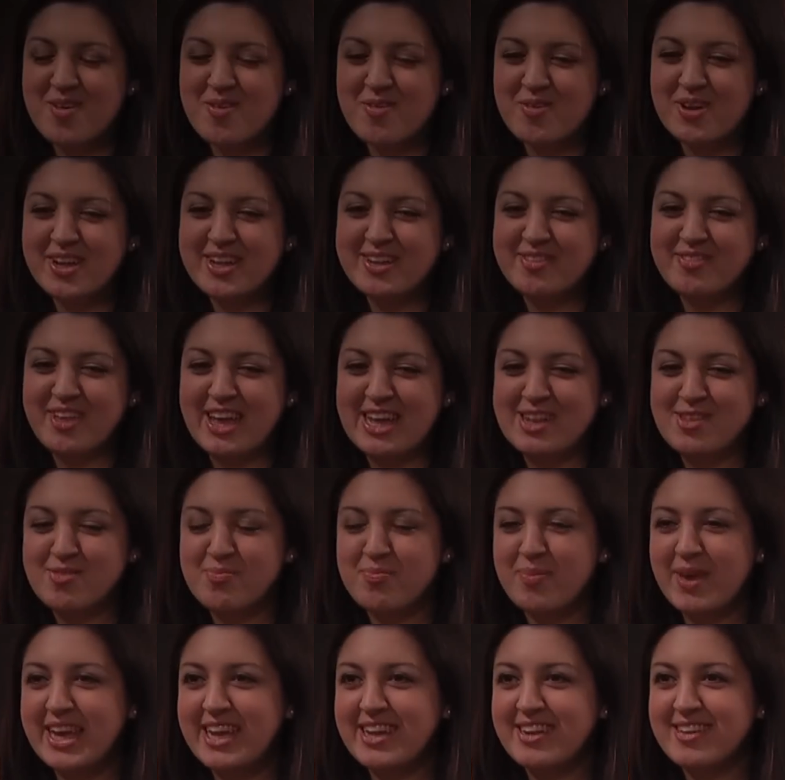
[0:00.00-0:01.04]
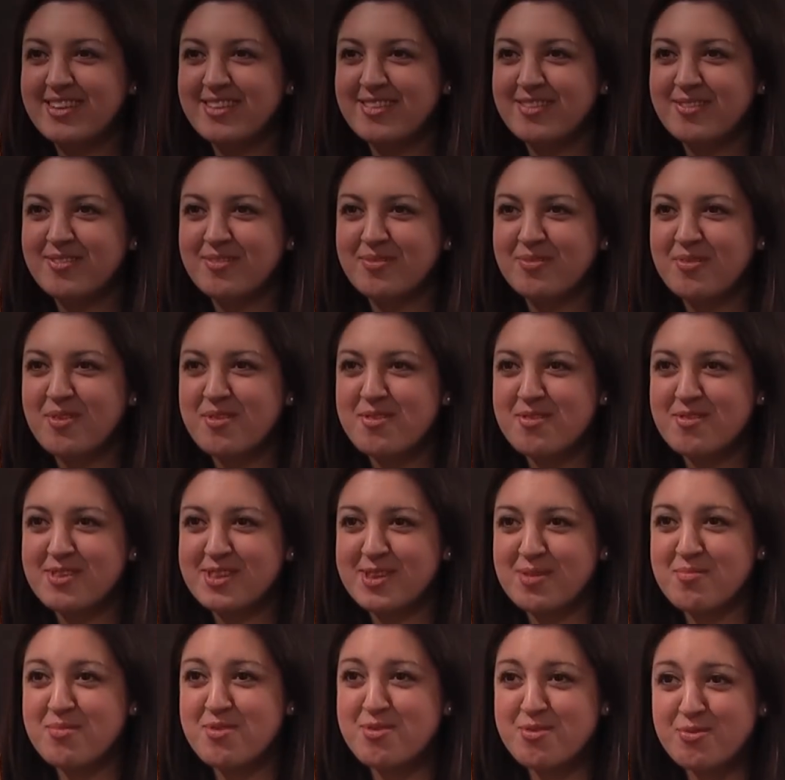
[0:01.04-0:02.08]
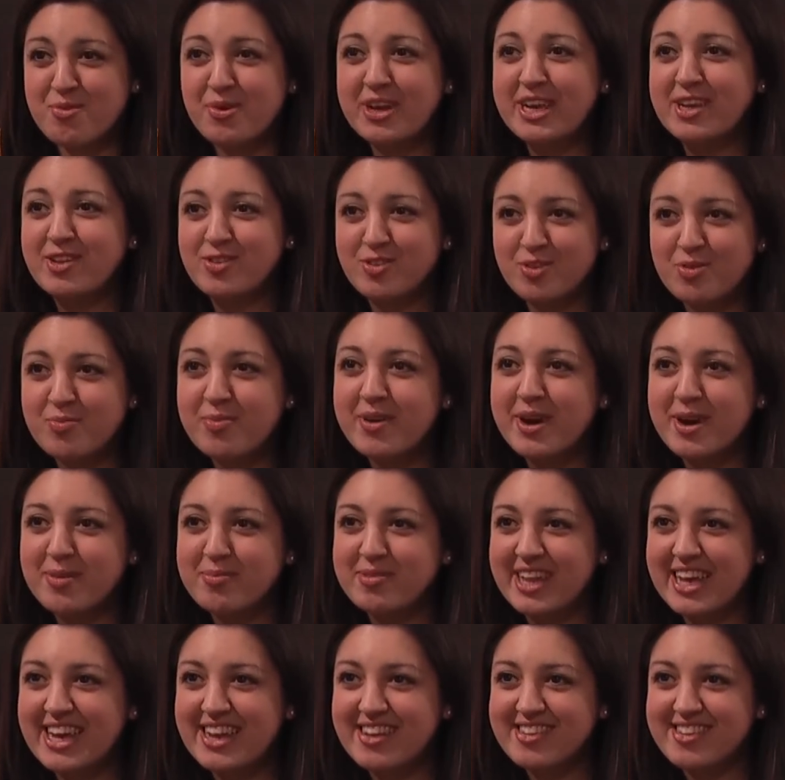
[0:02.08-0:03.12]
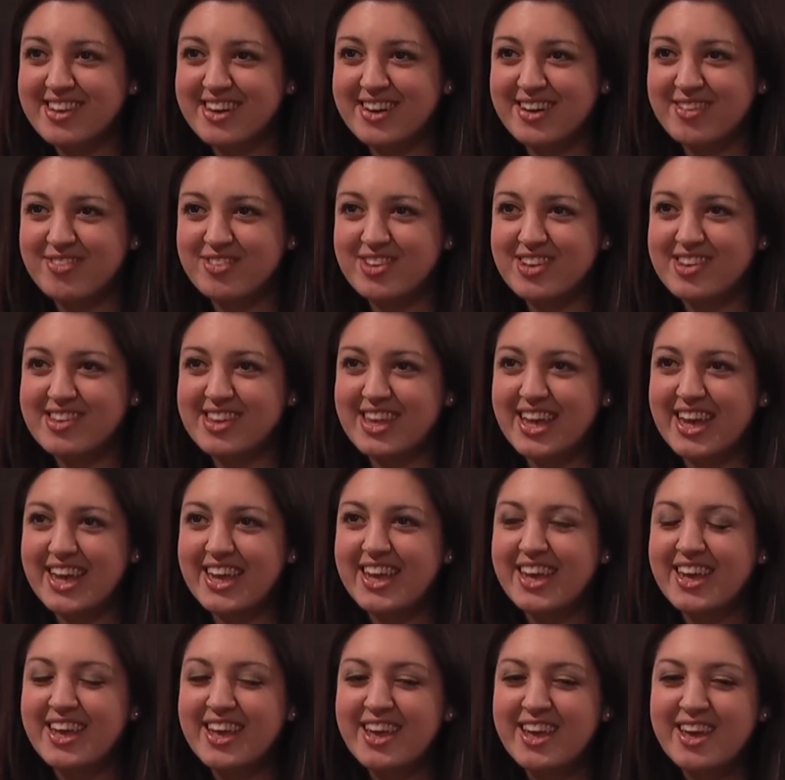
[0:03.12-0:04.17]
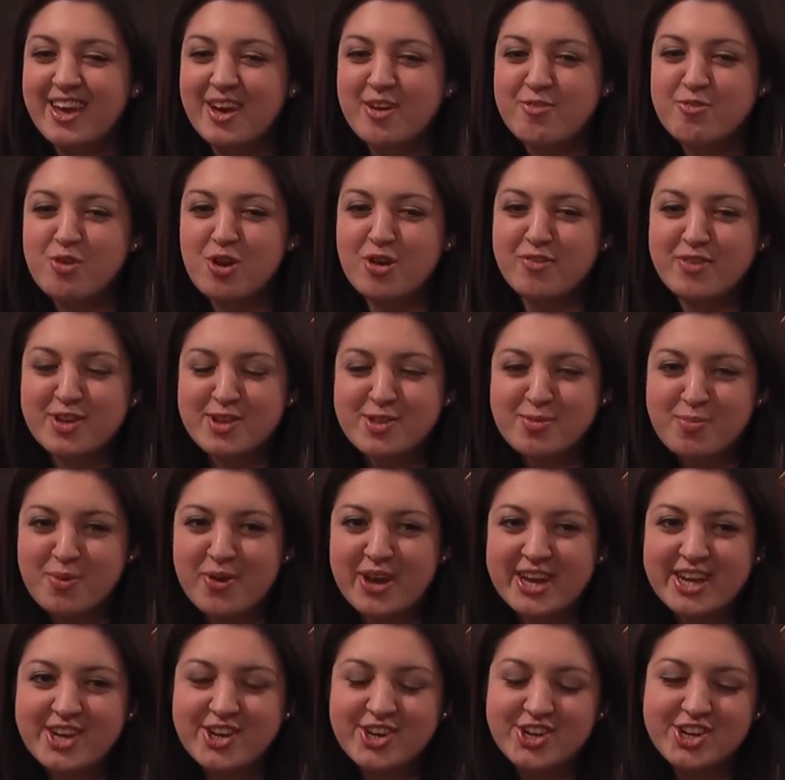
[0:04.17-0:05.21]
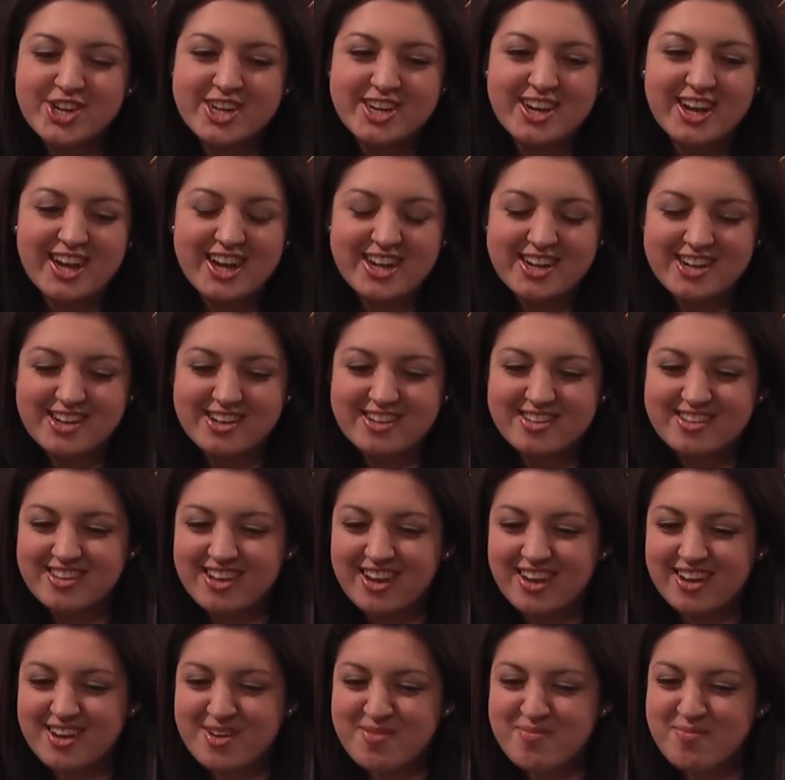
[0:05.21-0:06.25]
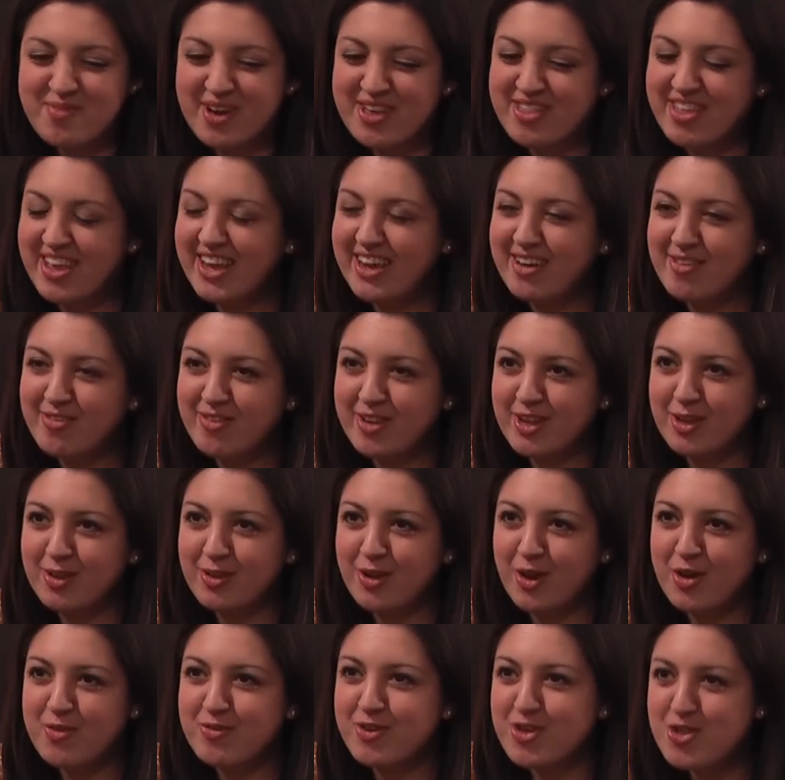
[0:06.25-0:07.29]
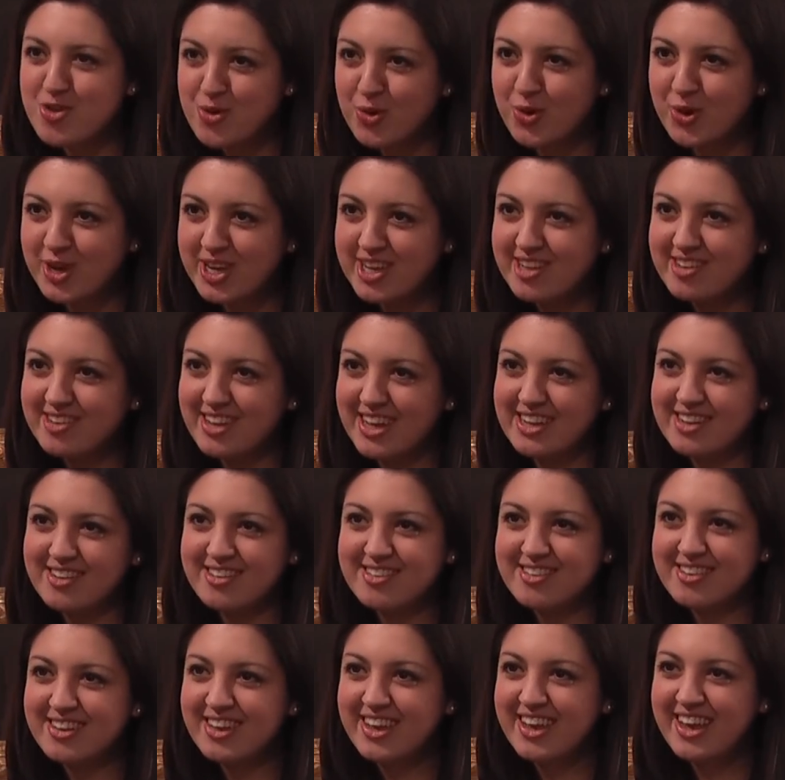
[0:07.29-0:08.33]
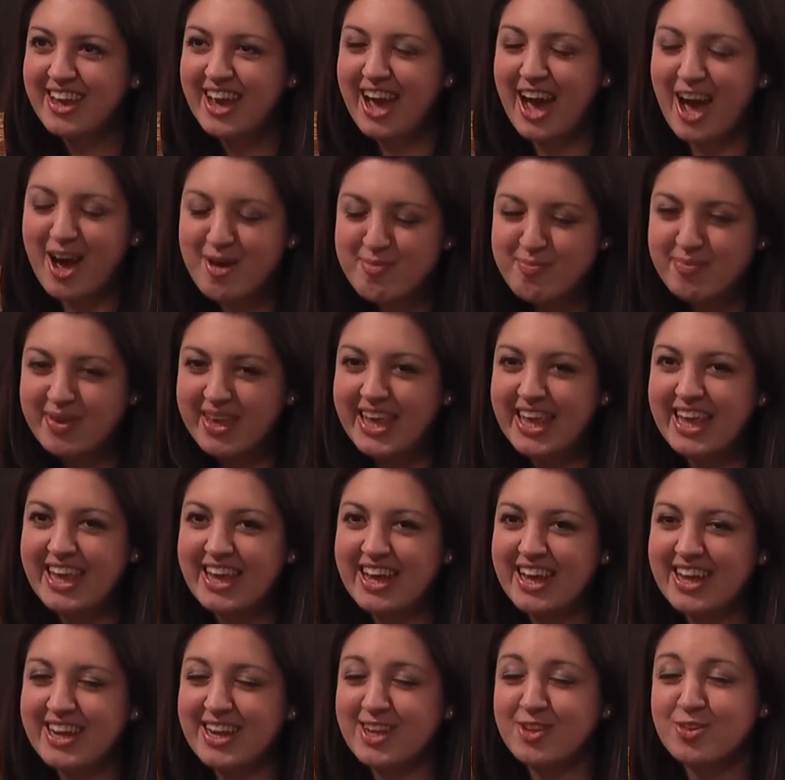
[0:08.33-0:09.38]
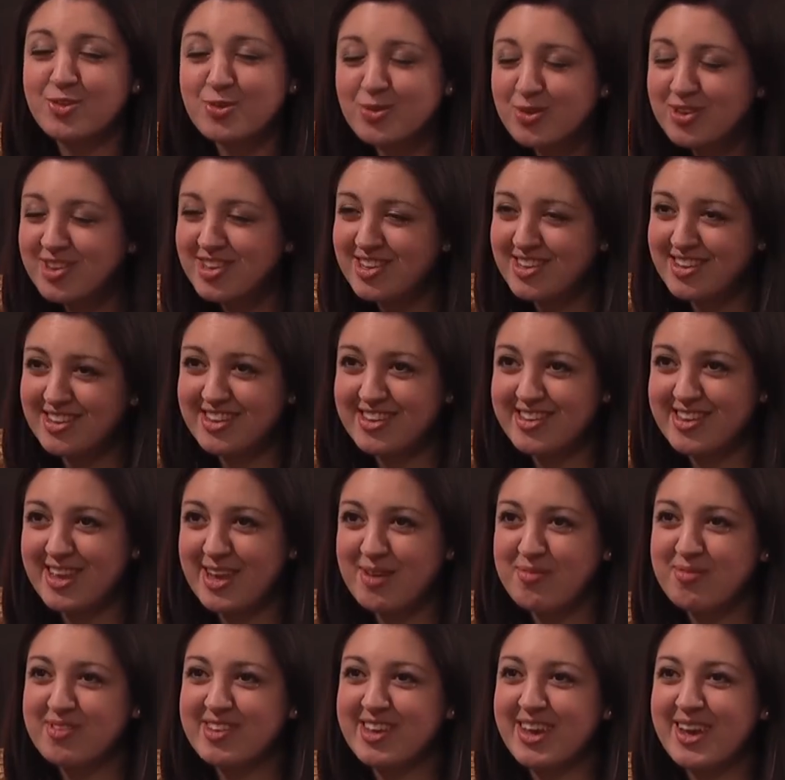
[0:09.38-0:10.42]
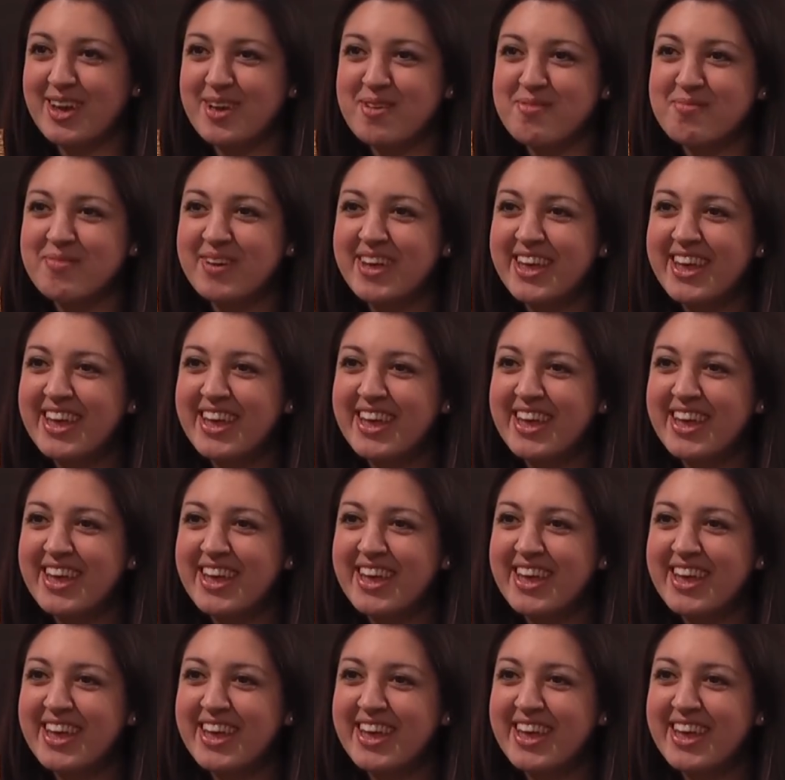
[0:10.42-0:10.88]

Well, it's been some 3 superb days, I have to say, full of inspiration, and I think I feel overjoyed and happy and exhausted in the same time,